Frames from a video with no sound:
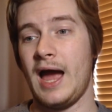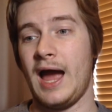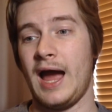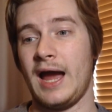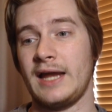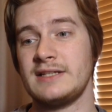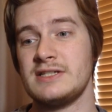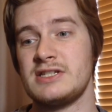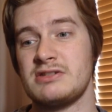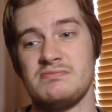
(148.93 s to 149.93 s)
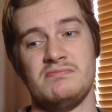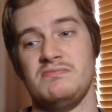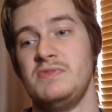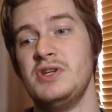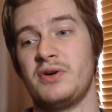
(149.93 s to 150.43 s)
and
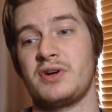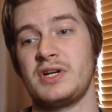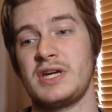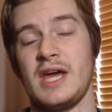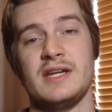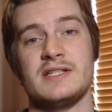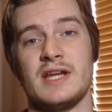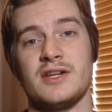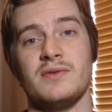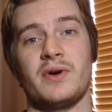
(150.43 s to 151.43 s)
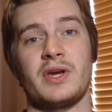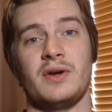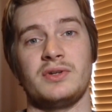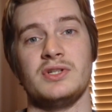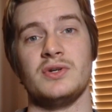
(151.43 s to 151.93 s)
you're not going to get Nintendo knocking
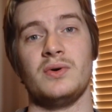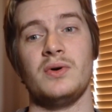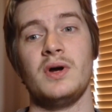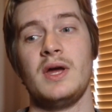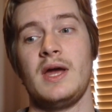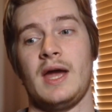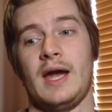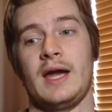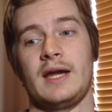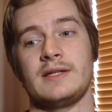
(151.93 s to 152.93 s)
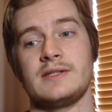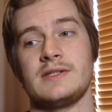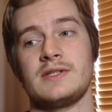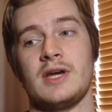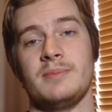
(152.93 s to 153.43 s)
on your door
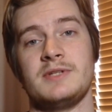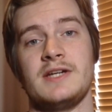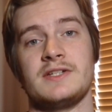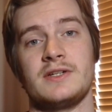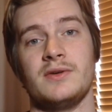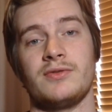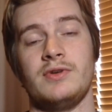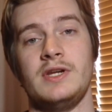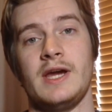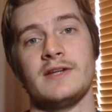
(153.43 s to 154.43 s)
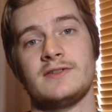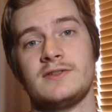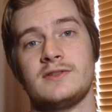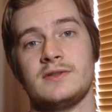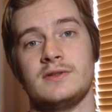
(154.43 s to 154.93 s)
and updating your
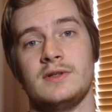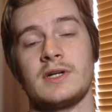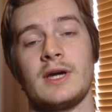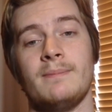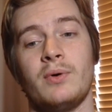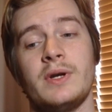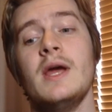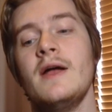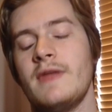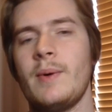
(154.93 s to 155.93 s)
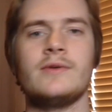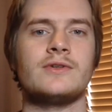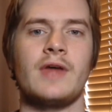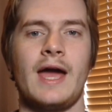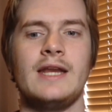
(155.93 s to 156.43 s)
3DS at gunpoint. They won't
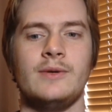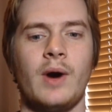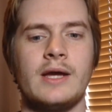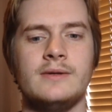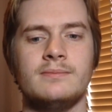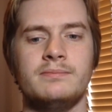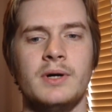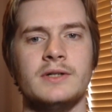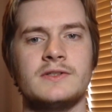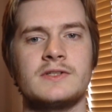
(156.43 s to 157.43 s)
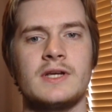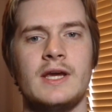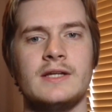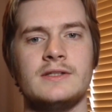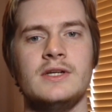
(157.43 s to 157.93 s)
do that anyway, but
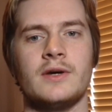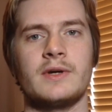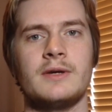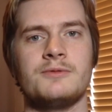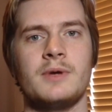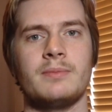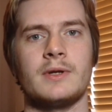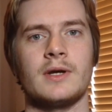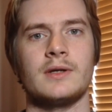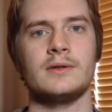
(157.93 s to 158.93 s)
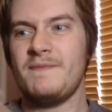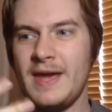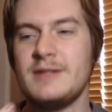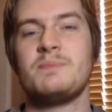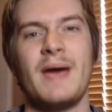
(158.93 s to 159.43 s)
it you know it keeps me up at night.
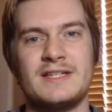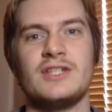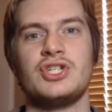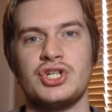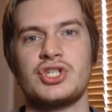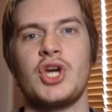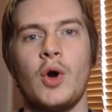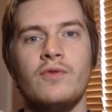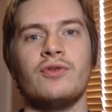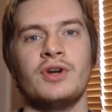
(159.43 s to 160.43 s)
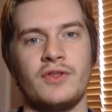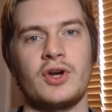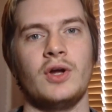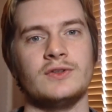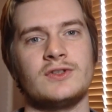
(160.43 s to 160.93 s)
It's better to just go for another
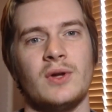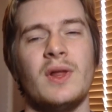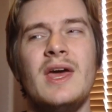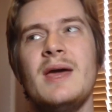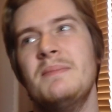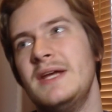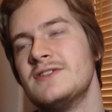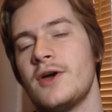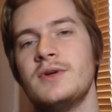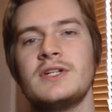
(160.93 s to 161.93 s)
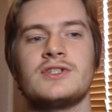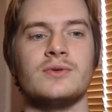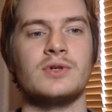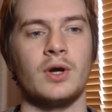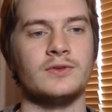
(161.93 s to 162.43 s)
console. It means owning
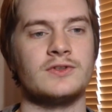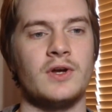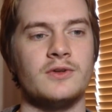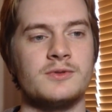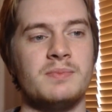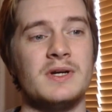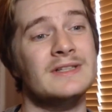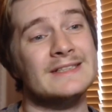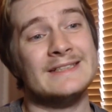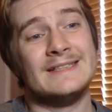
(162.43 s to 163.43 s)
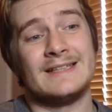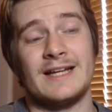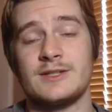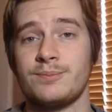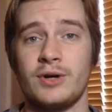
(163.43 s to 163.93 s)
two consoles, but
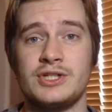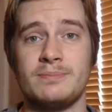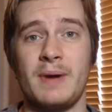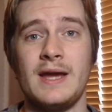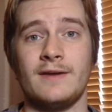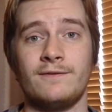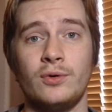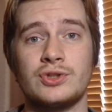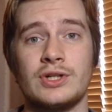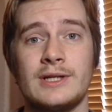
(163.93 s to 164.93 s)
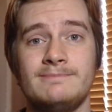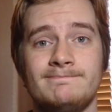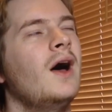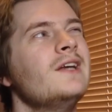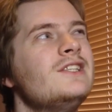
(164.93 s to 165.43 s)
that's the price you pay, unfortunately.
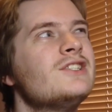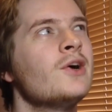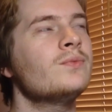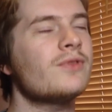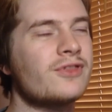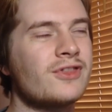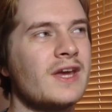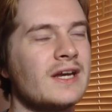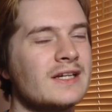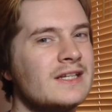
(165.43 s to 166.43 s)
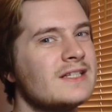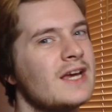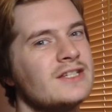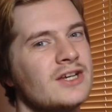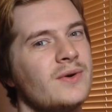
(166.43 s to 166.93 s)
I don't think
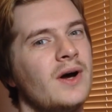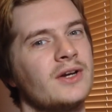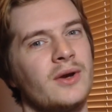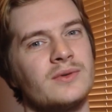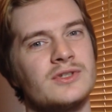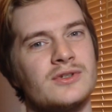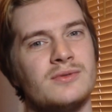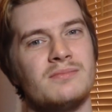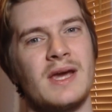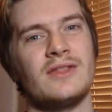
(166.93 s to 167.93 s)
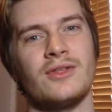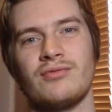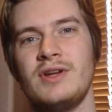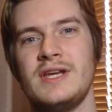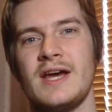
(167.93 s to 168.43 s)
Nintendo are going to make the
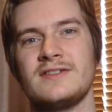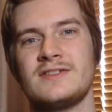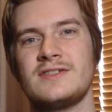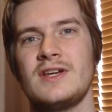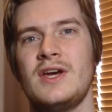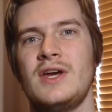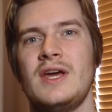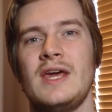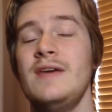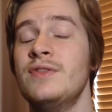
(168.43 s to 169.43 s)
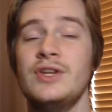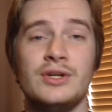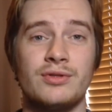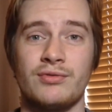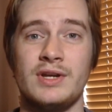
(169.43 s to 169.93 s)
3DS, even the
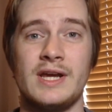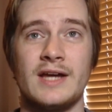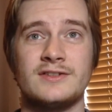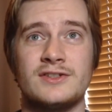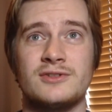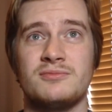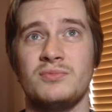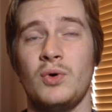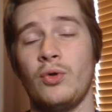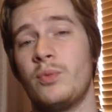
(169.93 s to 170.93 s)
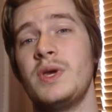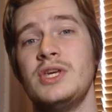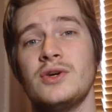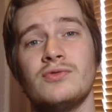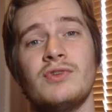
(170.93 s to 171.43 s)
new 3DS or the Wii
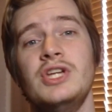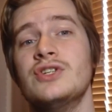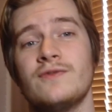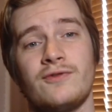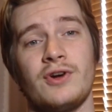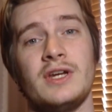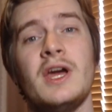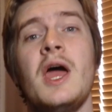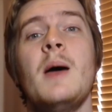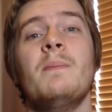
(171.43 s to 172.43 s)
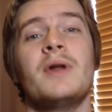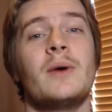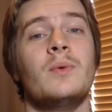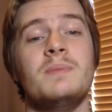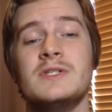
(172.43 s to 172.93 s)
U, region free. But I
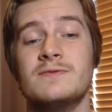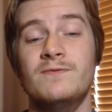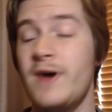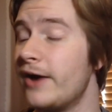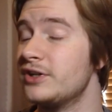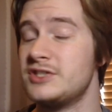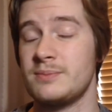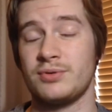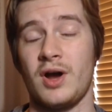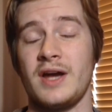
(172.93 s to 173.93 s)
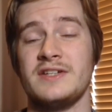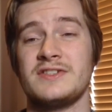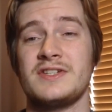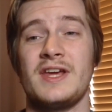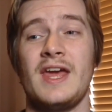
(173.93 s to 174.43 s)
would be very
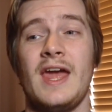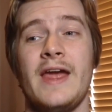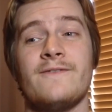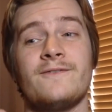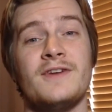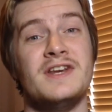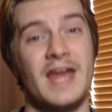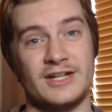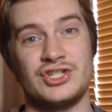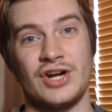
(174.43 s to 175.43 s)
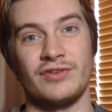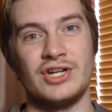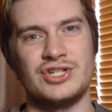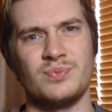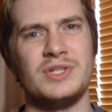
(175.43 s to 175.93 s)
surprised if next
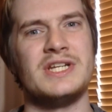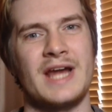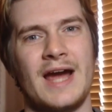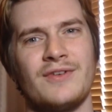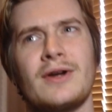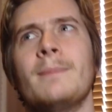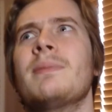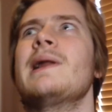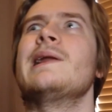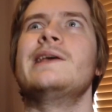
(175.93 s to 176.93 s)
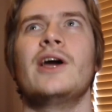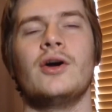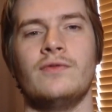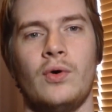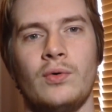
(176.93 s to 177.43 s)
generation we didn't have a complete
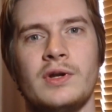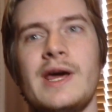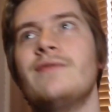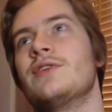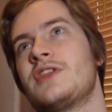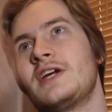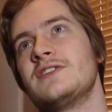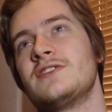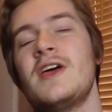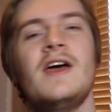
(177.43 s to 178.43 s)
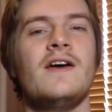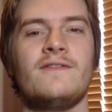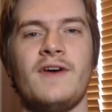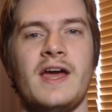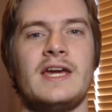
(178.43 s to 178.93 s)
overhaul and everything's
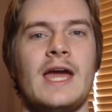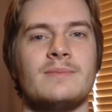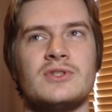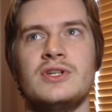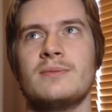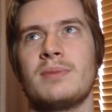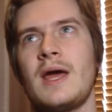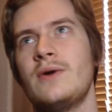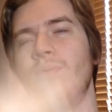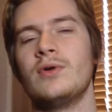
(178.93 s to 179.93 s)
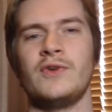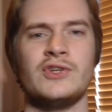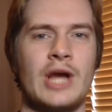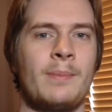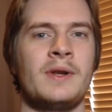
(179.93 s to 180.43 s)
fair game, so you can play all of your
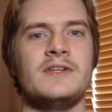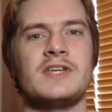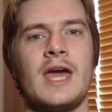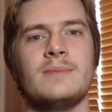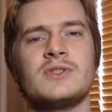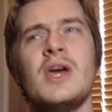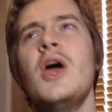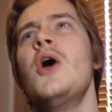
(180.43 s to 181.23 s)
Japanese games